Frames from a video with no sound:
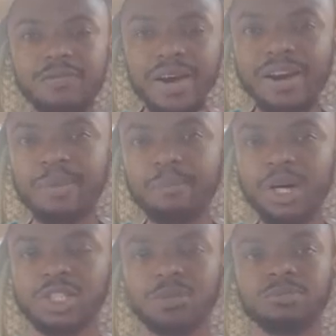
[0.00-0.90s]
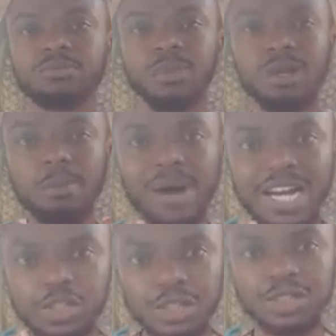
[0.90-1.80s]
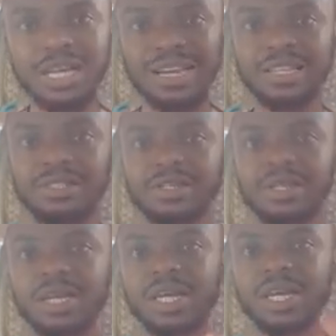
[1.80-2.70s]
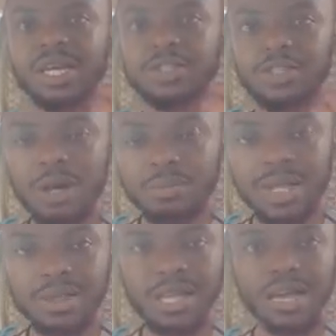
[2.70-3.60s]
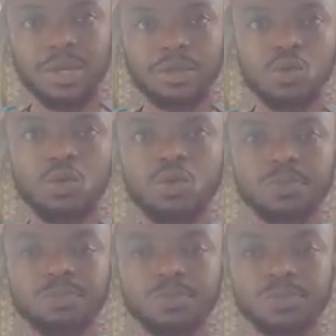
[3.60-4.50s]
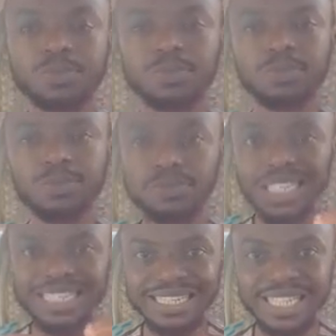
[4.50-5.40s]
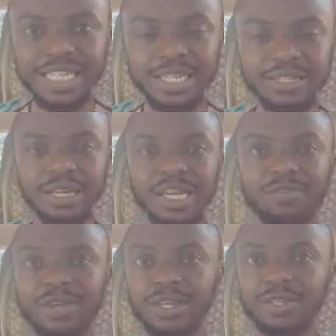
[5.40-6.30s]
very much passionate and it's something that you need, if it